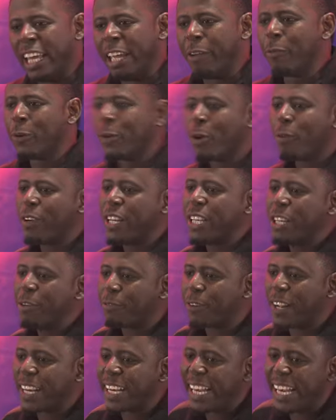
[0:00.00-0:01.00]
even of a
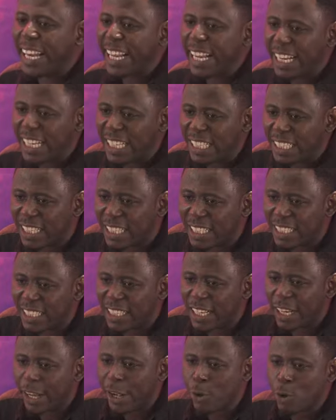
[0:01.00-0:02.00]
different lane.
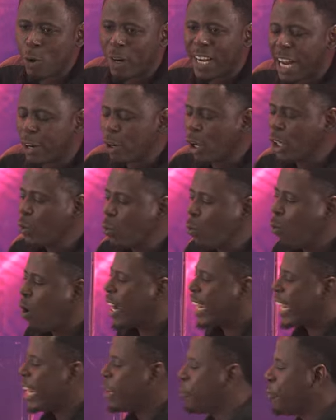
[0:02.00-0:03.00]
You cannot
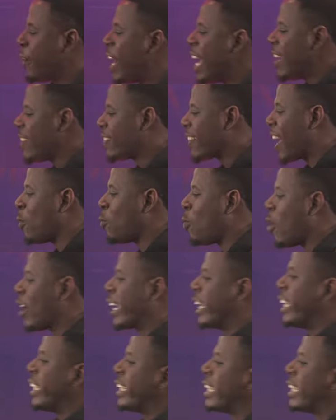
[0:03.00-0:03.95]
walk in faith and walk